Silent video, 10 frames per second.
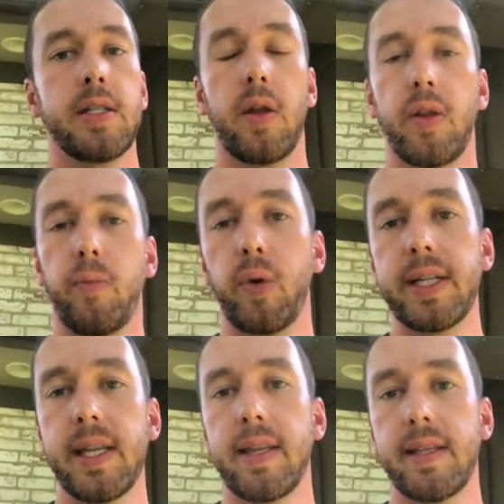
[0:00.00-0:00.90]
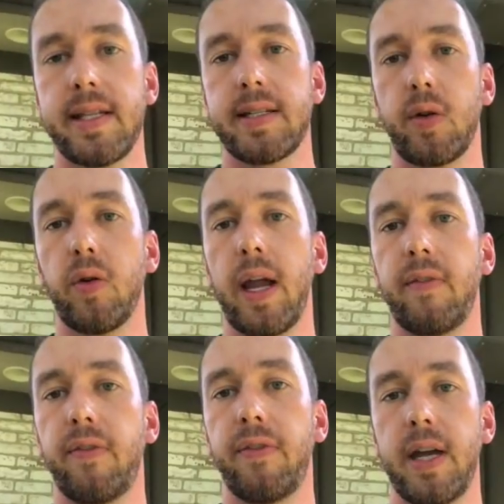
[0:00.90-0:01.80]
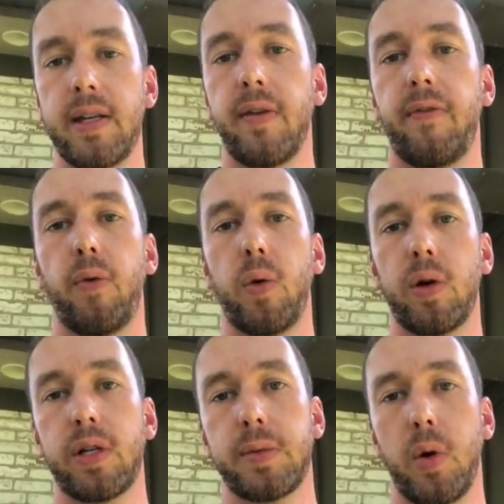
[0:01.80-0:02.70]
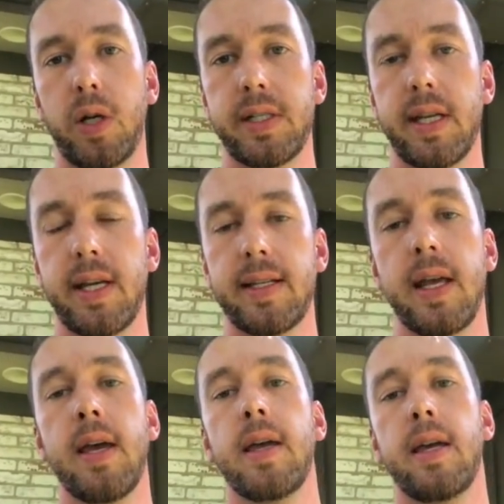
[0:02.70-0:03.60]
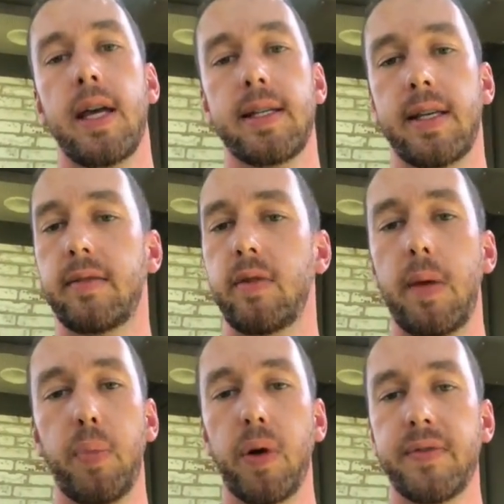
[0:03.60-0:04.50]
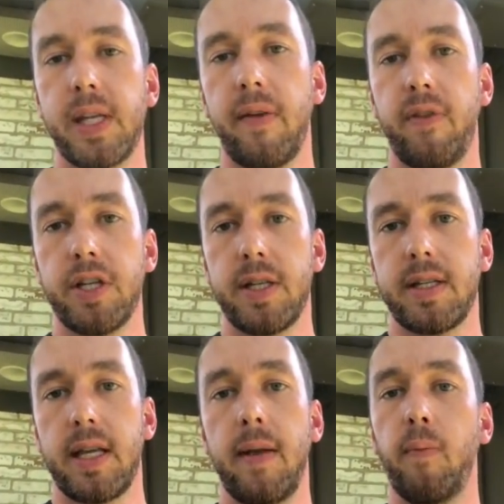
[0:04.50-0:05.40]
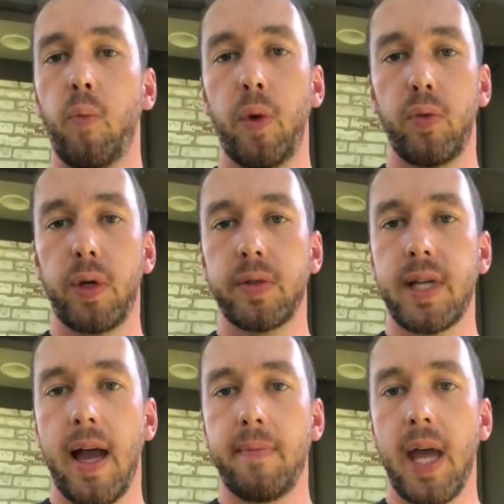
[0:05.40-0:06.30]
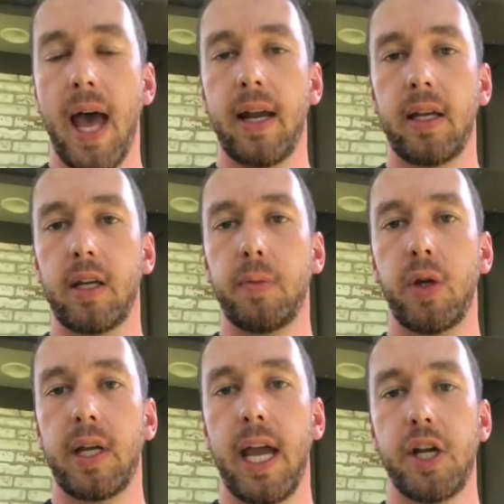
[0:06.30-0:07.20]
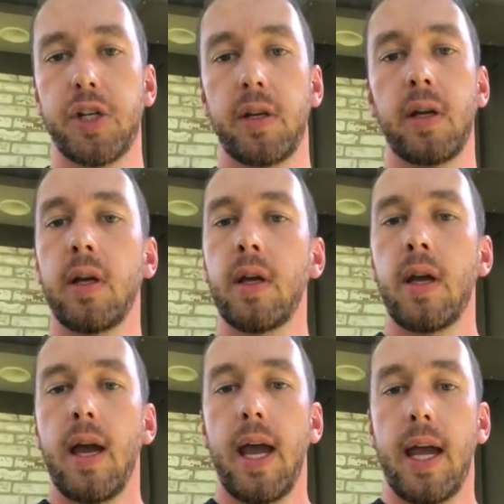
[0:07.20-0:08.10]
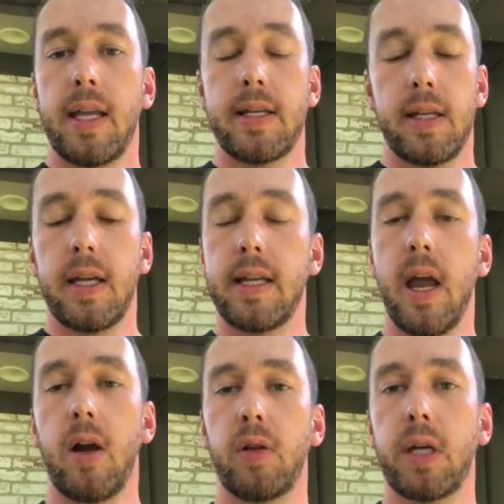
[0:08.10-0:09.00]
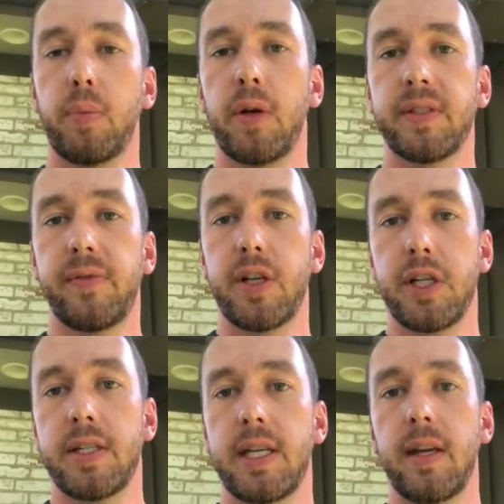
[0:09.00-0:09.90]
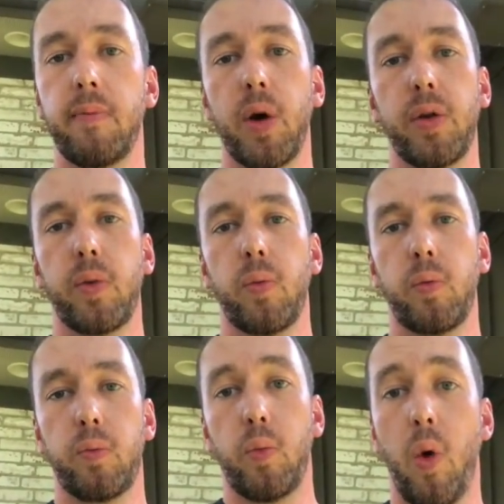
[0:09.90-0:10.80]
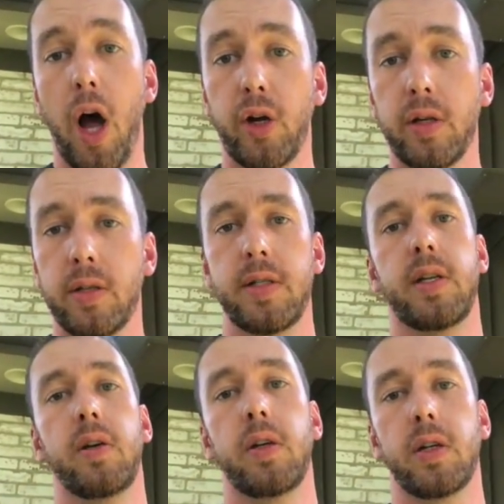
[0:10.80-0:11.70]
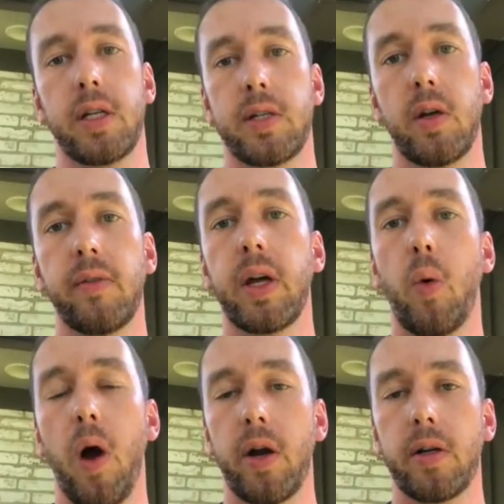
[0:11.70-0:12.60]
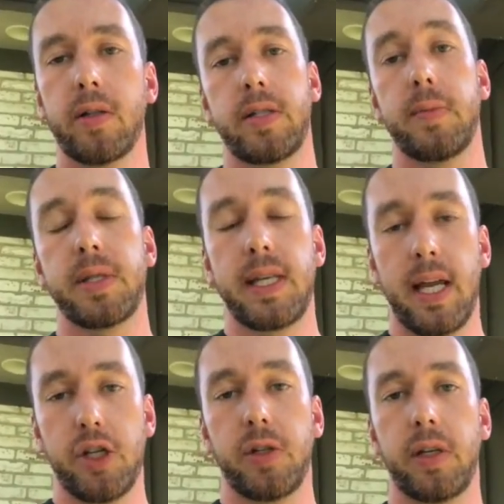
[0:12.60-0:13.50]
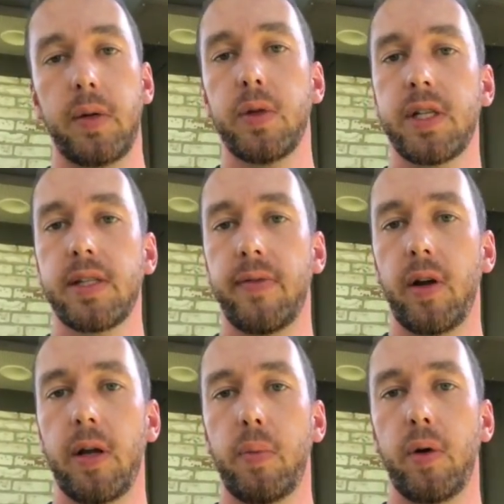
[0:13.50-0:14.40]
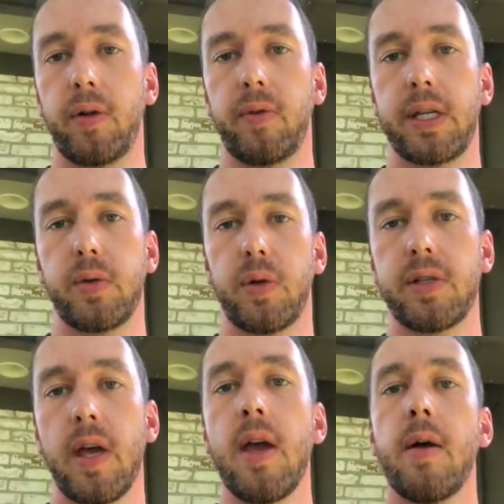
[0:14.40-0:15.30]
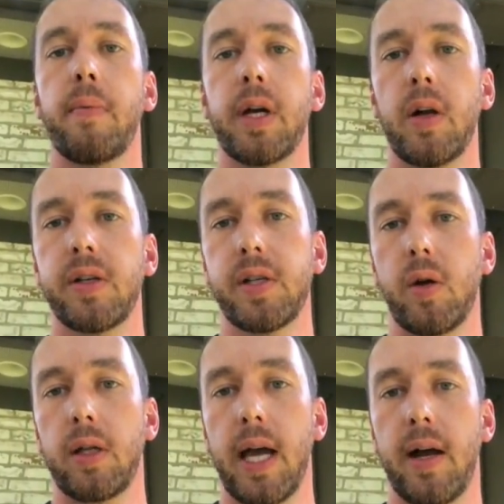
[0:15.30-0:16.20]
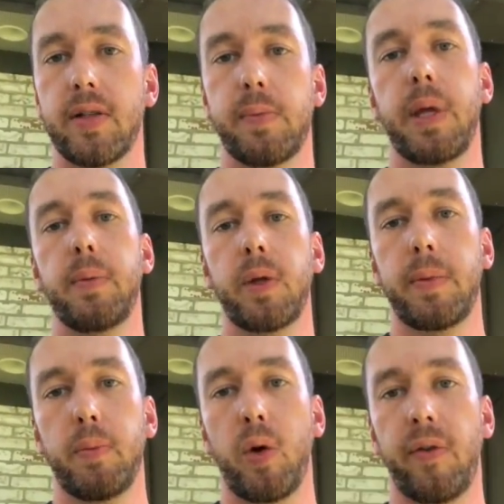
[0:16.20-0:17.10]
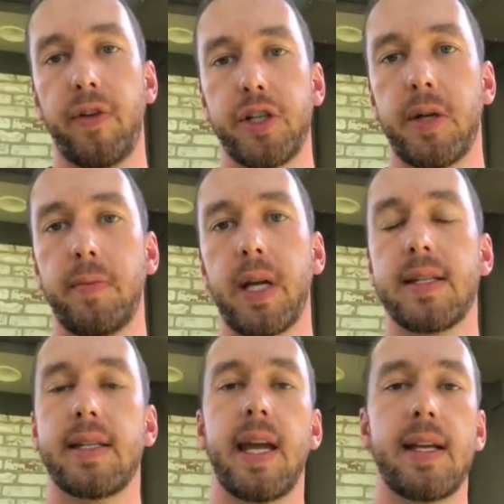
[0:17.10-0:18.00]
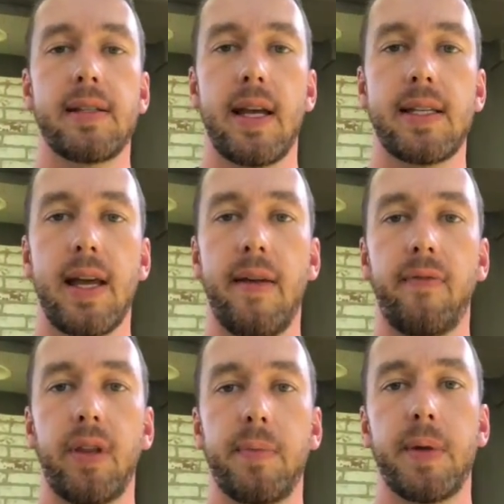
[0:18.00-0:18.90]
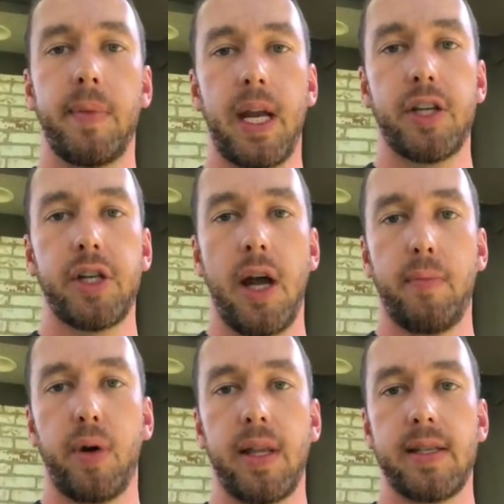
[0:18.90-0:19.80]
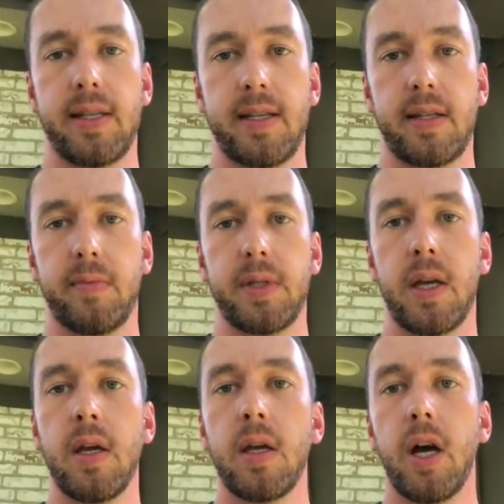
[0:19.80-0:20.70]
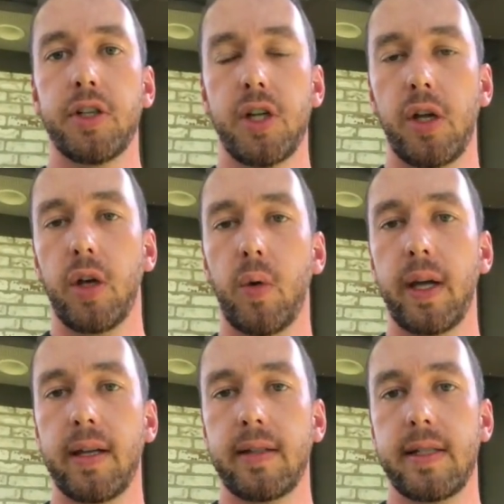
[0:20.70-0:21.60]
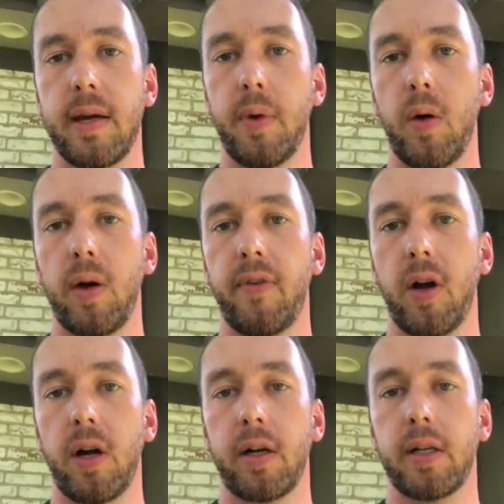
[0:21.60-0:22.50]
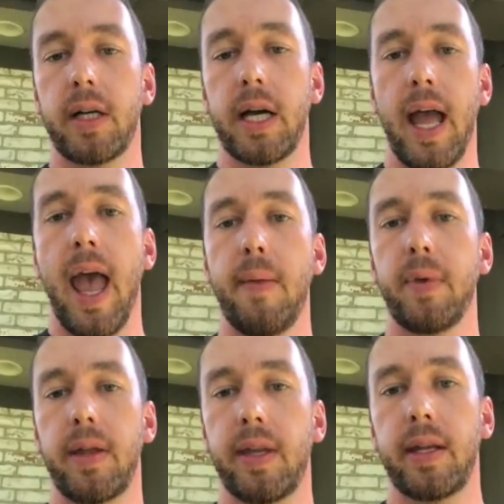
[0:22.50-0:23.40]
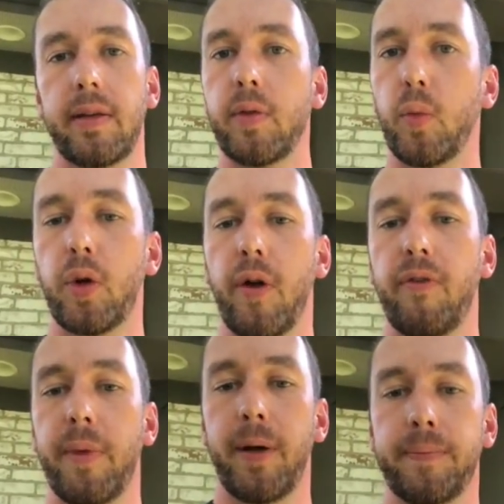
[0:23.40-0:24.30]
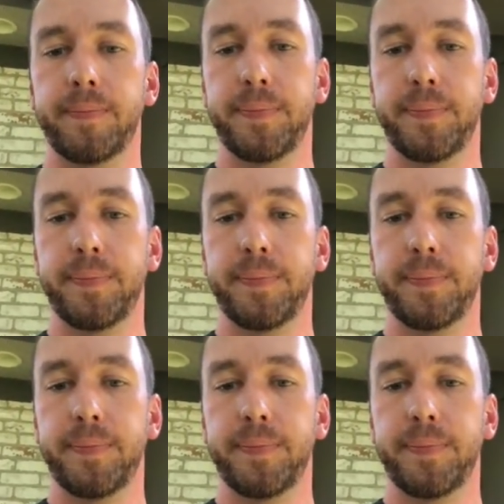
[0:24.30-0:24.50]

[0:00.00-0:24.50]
So the reason that this is a great fit for smart cities is it improves the efficiency with real-time data and communication, and it not only improves efficiency of both water, so you're conserving water substantially, which is a very important resource, but it also allows people to be more efficient because it takes less time for them to manage and operate the systems. I'll show you a quick demo of our app, and then we'll go from there.